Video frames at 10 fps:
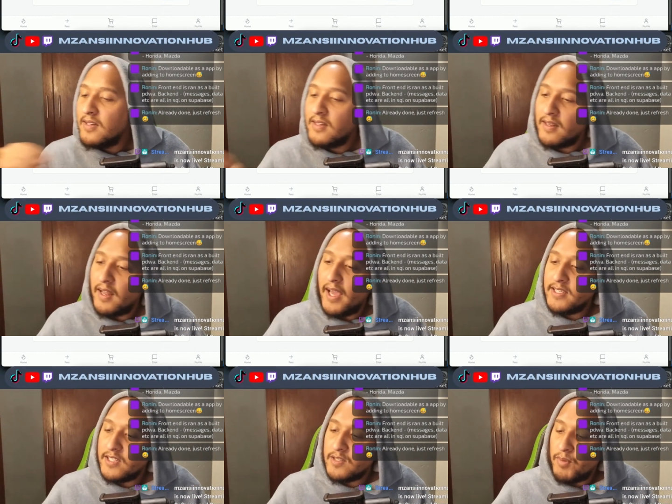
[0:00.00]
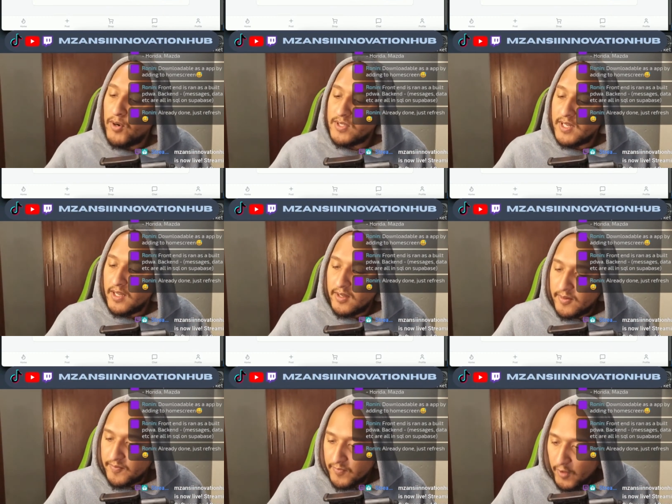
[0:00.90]
Nice. It's posting.
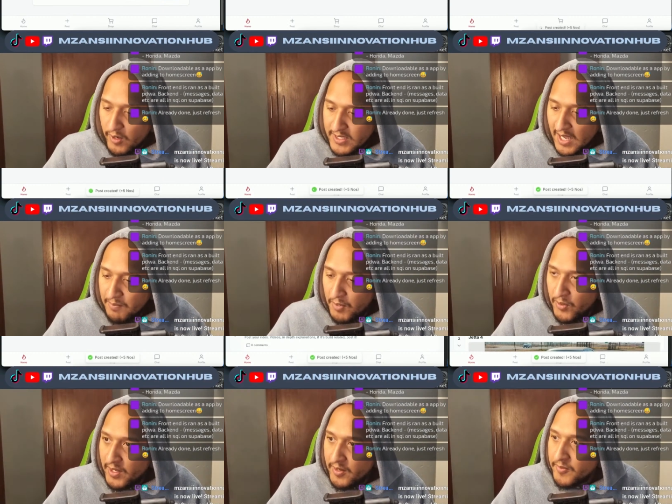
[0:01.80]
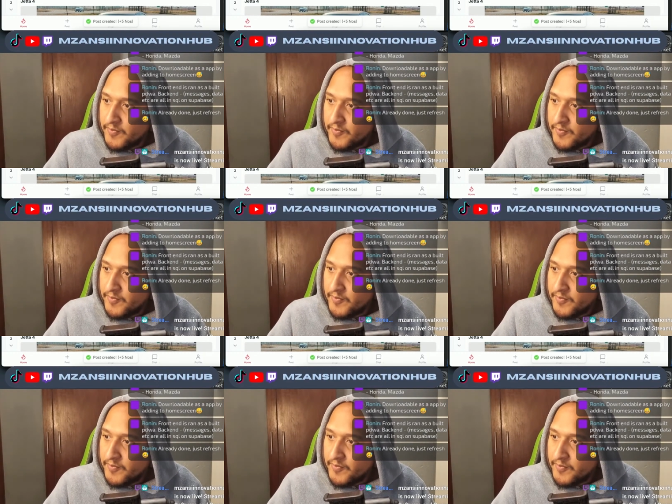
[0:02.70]
Or it's uploading.